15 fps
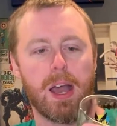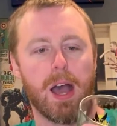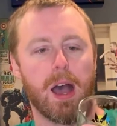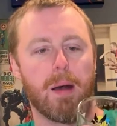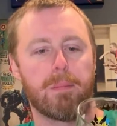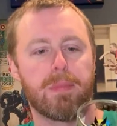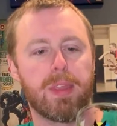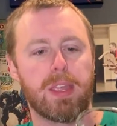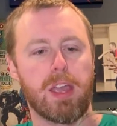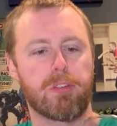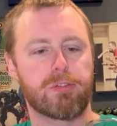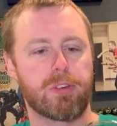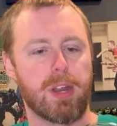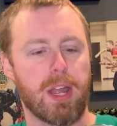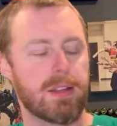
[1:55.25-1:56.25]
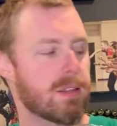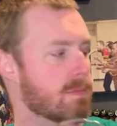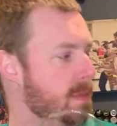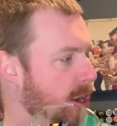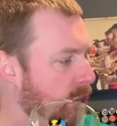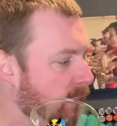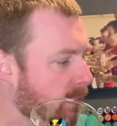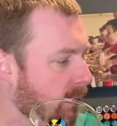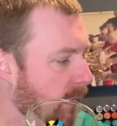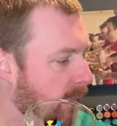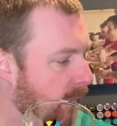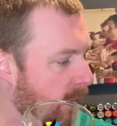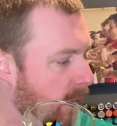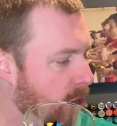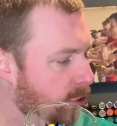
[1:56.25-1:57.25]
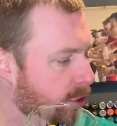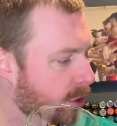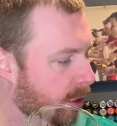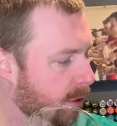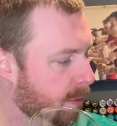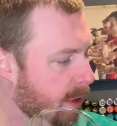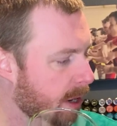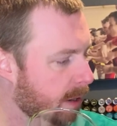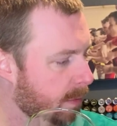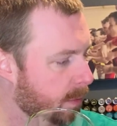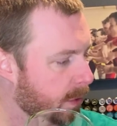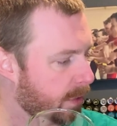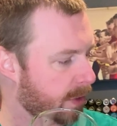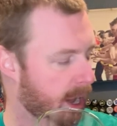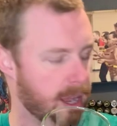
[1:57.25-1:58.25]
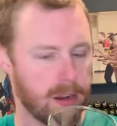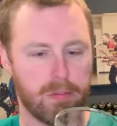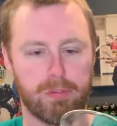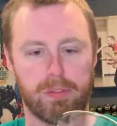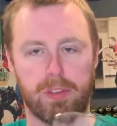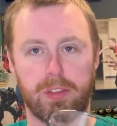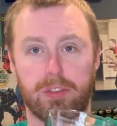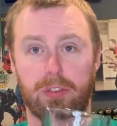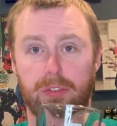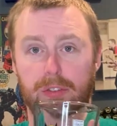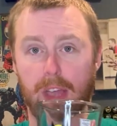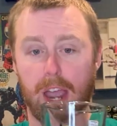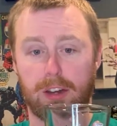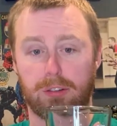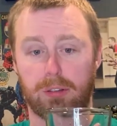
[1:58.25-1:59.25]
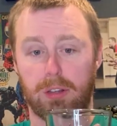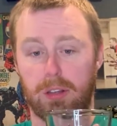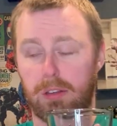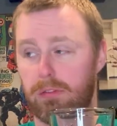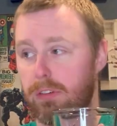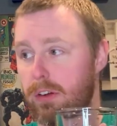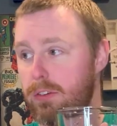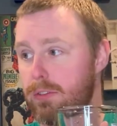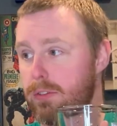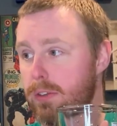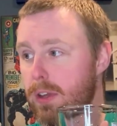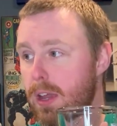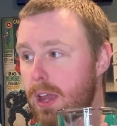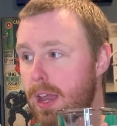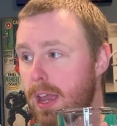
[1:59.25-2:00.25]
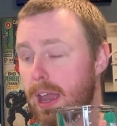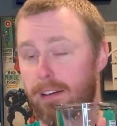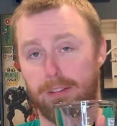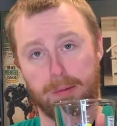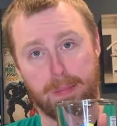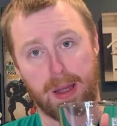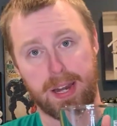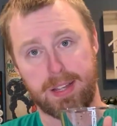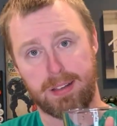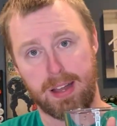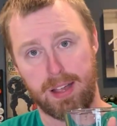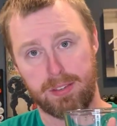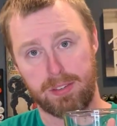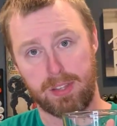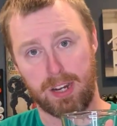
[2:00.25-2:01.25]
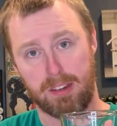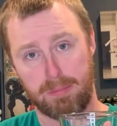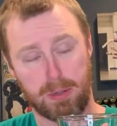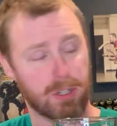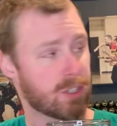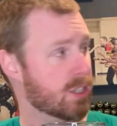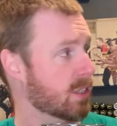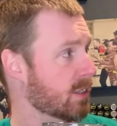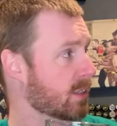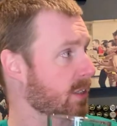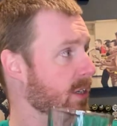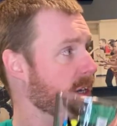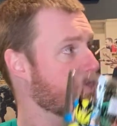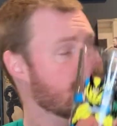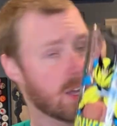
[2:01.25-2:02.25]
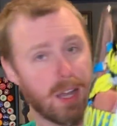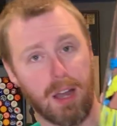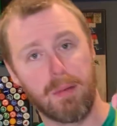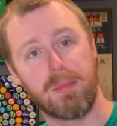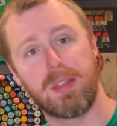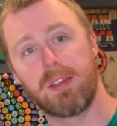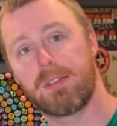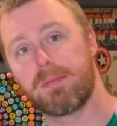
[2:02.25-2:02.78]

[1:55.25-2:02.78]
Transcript: Yesterday I did mention that the Ninja Turtle one was kind of, this is actually the first ever pint glass that I purchased. It